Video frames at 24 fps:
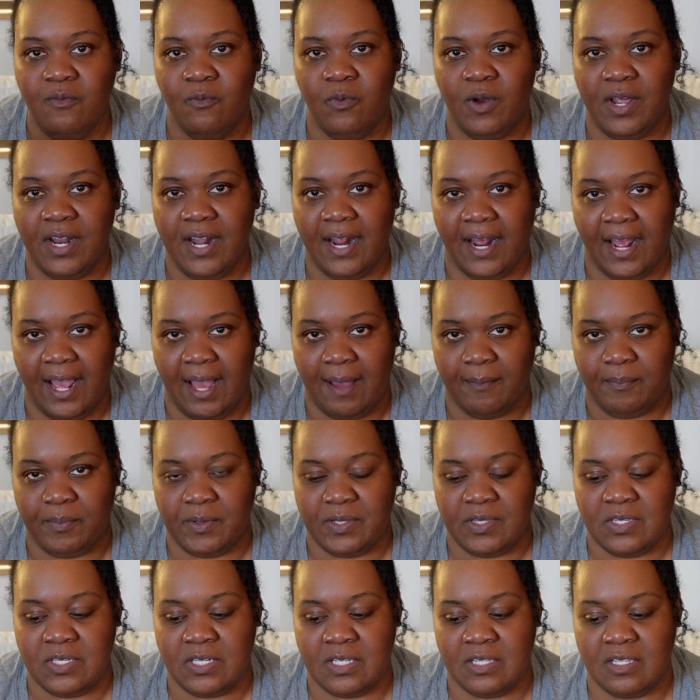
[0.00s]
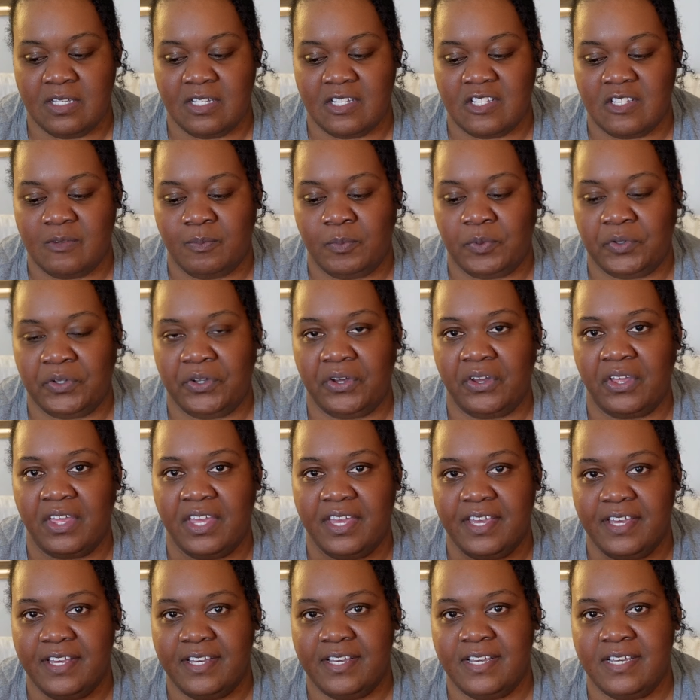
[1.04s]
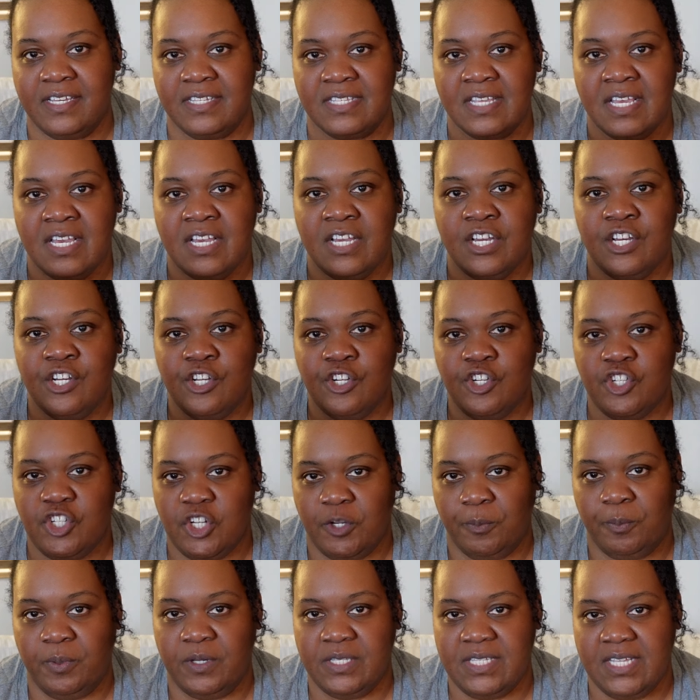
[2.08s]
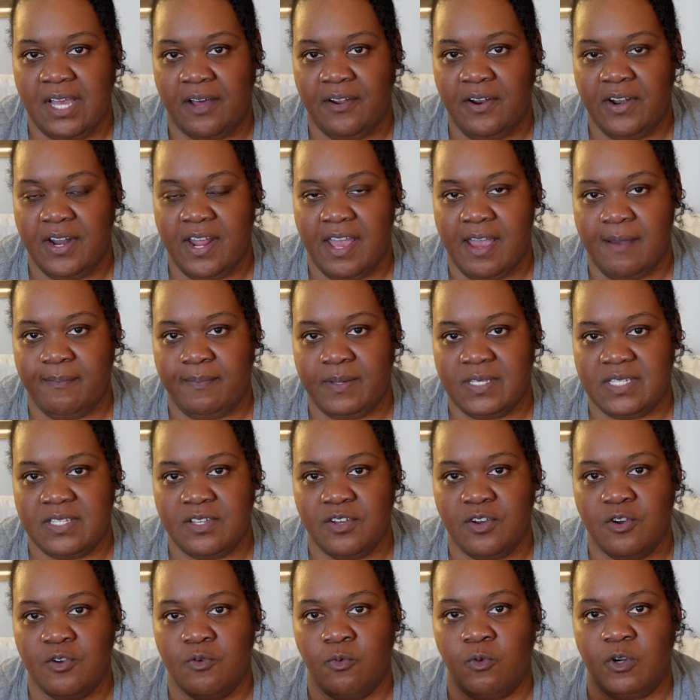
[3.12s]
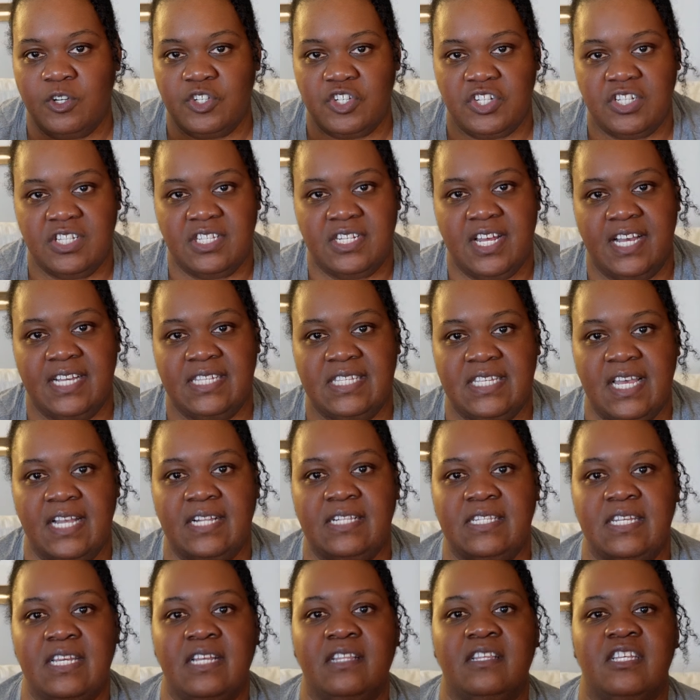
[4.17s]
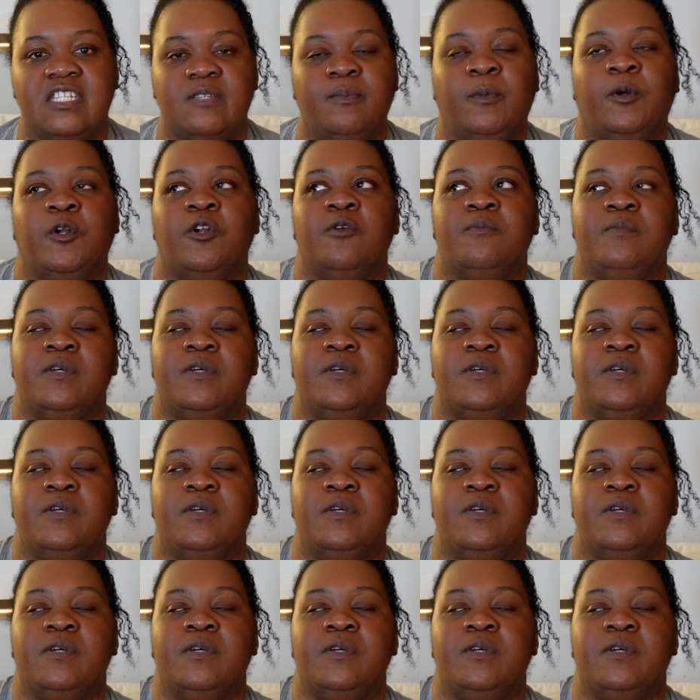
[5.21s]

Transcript: what happens in this book is she puts out an episode where she's dissecting this murder